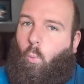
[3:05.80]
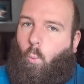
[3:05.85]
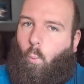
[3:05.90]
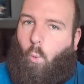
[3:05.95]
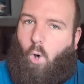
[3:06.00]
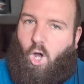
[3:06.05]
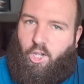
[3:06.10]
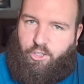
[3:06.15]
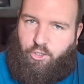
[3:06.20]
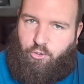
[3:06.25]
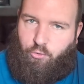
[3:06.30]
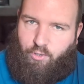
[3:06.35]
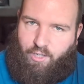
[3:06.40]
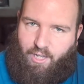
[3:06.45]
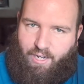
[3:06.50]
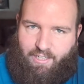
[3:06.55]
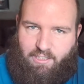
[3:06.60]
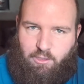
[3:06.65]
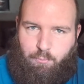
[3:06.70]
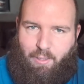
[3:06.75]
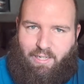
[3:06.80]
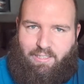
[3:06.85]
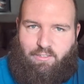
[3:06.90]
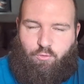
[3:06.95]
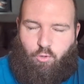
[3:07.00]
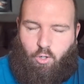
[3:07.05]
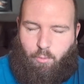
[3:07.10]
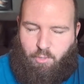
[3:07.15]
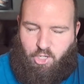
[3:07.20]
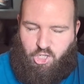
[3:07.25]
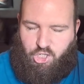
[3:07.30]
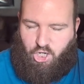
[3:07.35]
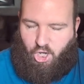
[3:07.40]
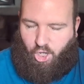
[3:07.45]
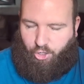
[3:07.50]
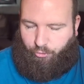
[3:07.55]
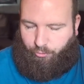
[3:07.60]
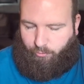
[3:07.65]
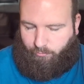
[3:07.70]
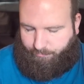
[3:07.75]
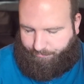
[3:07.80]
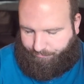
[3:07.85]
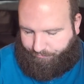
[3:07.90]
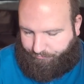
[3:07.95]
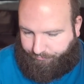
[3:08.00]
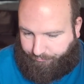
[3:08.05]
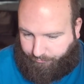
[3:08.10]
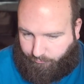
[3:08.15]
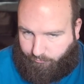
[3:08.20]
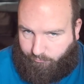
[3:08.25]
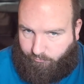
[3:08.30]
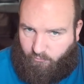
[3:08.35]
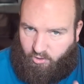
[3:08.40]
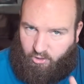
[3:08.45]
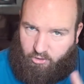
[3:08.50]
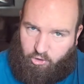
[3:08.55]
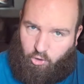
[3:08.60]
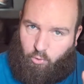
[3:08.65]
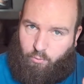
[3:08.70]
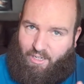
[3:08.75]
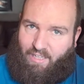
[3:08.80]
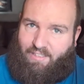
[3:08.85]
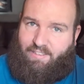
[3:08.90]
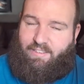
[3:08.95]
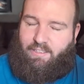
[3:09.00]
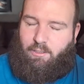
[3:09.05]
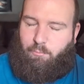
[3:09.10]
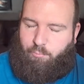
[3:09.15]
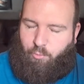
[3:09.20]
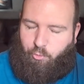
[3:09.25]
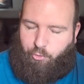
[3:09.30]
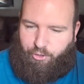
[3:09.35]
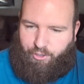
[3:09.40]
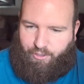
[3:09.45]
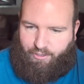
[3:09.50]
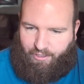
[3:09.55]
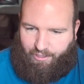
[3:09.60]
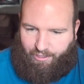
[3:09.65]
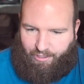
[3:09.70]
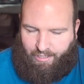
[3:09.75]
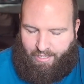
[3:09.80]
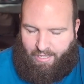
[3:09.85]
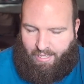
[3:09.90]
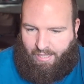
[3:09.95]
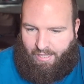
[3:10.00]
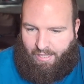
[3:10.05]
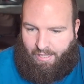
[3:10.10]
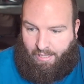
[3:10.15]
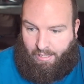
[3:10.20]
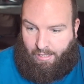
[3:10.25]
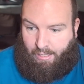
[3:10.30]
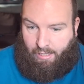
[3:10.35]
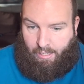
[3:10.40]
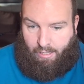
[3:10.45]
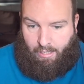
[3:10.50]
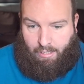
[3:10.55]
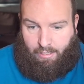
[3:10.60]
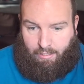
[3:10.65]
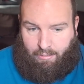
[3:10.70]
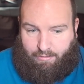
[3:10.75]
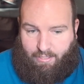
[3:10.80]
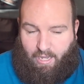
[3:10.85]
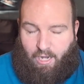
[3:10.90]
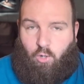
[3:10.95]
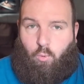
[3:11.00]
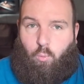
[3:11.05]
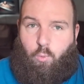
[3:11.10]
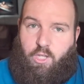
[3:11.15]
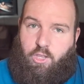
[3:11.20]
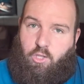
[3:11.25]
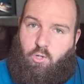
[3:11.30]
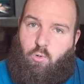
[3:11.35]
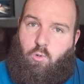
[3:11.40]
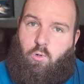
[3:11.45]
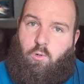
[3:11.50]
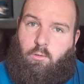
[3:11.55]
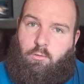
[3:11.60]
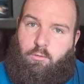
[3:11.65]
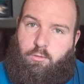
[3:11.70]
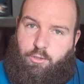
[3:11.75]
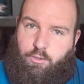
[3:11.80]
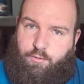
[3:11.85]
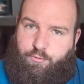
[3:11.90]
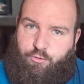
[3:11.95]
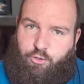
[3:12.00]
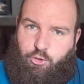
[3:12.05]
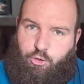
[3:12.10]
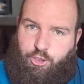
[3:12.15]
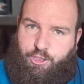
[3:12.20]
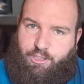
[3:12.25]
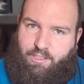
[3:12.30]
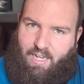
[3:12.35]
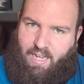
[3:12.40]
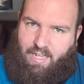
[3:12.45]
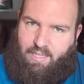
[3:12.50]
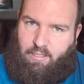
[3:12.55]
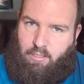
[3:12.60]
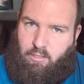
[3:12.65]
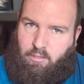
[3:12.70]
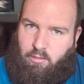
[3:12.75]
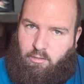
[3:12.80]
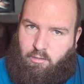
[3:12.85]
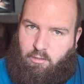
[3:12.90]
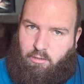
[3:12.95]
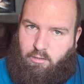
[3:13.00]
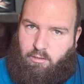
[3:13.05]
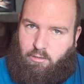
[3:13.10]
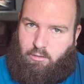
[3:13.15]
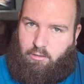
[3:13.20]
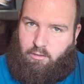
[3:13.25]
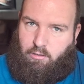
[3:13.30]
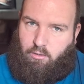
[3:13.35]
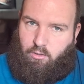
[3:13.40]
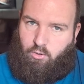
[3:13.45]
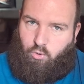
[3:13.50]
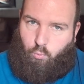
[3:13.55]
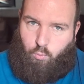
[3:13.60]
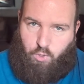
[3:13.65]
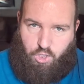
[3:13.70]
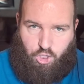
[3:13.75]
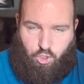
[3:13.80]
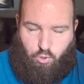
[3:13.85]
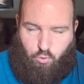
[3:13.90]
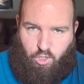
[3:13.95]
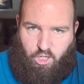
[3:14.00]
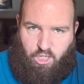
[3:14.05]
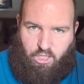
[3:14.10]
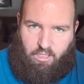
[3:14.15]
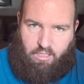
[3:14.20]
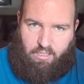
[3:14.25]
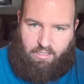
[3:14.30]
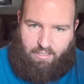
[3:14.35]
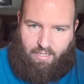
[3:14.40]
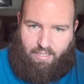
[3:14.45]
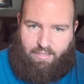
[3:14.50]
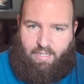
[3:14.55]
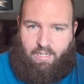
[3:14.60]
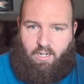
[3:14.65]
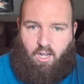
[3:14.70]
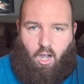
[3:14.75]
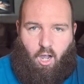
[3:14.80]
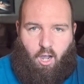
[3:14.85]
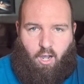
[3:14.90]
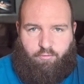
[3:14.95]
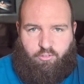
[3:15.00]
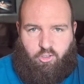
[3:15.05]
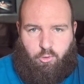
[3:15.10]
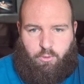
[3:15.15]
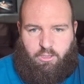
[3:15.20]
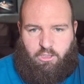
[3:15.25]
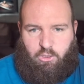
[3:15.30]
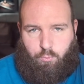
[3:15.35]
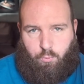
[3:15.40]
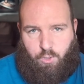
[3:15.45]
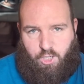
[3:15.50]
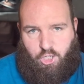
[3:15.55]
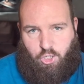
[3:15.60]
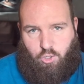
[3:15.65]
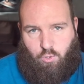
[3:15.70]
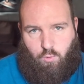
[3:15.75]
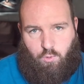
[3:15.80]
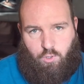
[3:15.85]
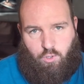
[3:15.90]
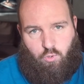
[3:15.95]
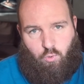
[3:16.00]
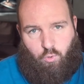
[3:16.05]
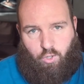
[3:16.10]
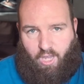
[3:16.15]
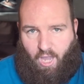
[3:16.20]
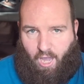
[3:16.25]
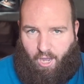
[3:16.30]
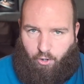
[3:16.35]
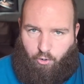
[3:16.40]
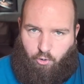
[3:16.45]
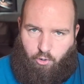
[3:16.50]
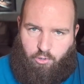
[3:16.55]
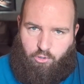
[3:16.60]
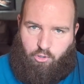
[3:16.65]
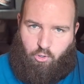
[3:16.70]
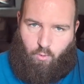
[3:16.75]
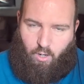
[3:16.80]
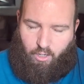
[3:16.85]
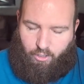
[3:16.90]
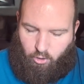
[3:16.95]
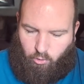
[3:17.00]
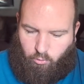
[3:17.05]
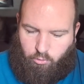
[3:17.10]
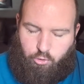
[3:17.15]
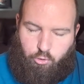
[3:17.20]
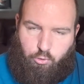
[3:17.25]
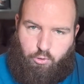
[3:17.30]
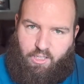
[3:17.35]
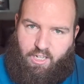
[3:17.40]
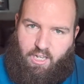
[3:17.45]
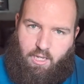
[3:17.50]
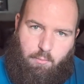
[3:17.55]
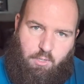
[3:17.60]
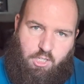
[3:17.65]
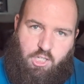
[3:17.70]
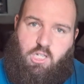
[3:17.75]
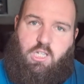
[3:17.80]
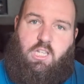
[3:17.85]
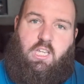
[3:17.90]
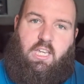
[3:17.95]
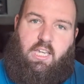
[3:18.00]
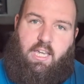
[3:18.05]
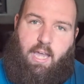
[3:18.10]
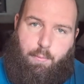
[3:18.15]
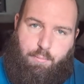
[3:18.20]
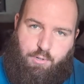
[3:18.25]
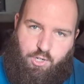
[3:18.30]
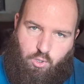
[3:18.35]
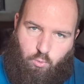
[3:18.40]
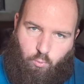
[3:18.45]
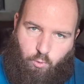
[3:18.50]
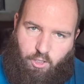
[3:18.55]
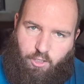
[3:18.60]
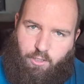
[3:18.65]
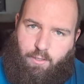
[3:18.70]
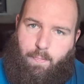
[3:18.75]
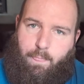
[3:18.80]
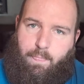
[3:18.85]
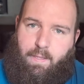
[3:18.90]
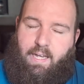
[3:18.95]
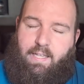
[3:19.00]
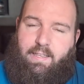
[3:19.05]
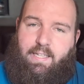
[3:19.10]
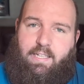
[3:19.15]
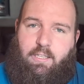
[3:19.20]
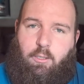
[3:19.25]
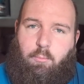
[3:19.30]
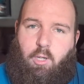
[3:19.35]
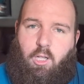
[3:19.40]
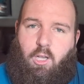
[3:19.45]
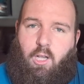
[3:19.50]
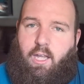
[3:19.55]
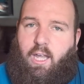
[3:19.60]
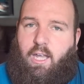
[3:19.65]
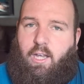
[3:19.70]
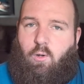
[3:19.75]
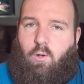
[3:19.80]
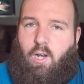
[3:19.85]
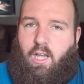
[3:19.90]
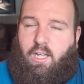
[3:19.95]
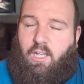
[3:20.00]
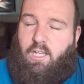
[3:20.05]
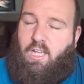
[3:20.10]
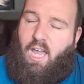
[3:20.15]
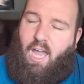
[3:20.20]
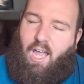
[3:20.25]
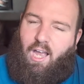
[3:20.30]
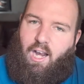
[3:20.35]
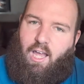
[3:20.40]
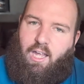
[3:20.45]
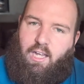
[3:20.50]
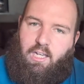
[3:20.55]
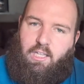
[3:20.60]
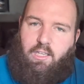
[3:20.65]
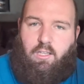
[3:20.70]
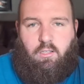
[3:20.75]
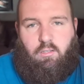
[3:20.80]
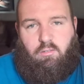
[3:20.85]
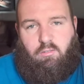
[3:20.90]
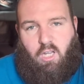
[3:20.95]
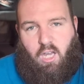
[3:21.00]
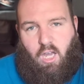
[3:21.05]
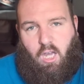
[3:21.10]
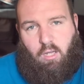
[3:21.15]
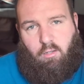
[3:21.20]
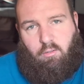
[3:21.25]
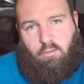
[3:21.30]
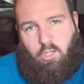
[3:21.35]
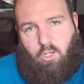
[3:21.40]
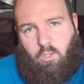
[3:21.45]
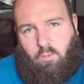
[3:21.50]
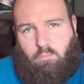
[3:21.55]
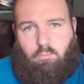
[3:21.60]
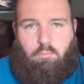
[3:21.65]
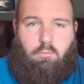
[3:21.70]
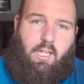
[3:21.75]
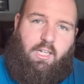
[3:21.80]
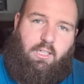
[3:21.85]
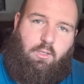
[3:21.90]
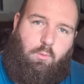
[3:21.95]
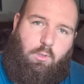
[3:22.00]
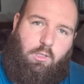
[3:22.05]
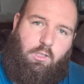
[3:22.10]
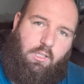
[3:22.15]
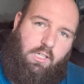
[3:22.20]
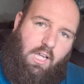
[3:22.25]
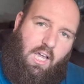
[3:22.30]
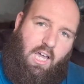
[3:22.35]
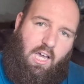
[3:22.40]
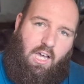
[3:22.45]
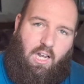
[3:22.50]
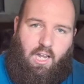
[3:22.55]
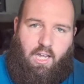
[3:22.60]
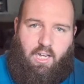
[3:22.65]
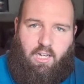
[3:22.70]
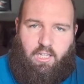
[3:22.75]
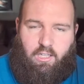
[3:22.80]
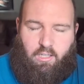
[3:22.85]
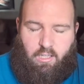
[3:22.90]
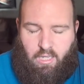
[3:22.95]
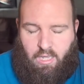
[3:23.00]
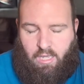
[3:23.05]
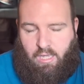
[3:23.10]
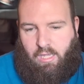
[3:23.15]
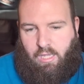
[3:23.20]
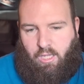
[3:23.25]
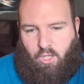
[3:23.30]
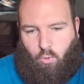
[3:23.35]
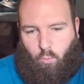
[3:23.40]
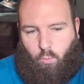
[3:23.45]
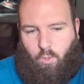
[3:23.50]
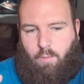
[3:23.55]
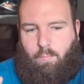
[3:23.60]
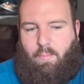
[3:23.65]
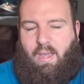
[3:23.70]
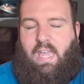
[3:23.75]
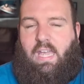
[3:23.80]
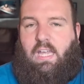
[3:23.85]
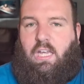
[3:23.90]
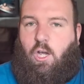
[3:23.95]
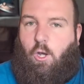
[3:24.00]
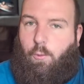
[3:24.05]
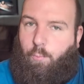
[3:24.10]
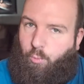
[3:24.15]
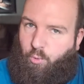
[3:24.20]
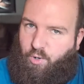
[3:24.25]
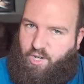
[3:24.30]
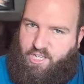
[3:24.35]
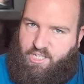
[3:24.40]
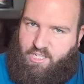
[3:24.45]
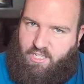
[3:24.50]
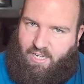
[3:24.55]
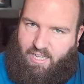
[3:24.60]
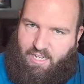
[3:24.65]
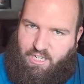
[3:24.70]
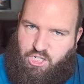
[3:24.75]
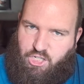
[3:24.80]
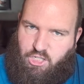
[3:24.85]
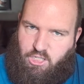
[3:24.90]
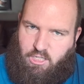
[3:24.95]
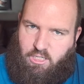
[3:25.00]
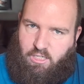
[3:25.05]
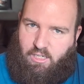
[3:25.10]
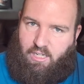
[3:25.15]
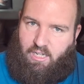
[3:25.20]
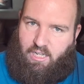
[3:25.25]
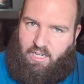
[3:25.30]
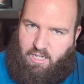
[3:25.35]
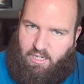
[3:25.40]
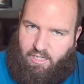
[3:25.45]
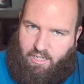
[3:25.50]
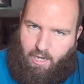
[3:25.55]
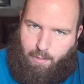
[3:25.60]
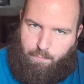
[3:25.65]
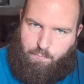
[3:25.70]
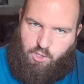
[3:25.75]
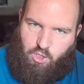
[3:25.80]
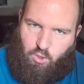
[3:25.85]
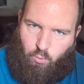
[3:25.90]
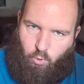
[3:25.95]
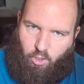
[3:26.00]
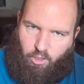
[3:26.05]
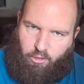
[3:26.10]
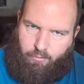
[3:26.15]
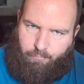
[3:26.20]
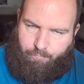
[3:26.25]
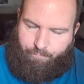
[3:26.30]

what you can expect from each other. So that's an important thing. Then we do the first set. We shoot it, and then after it we choose together. So I go through the images in Capture One, and then the model can go like, yeah, I like it, yeah, no, next one, yeah, I like it. We make a pre-selection in Capture One,